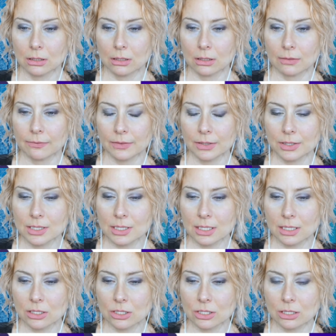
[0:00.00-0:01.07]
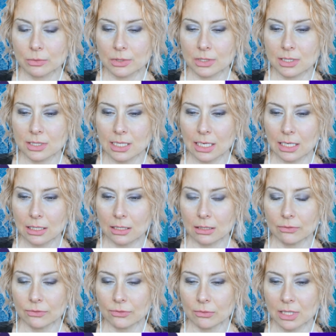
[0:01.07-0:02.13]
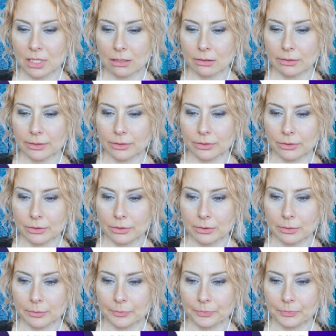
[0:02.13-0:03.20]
It feels like she was taken from that litter.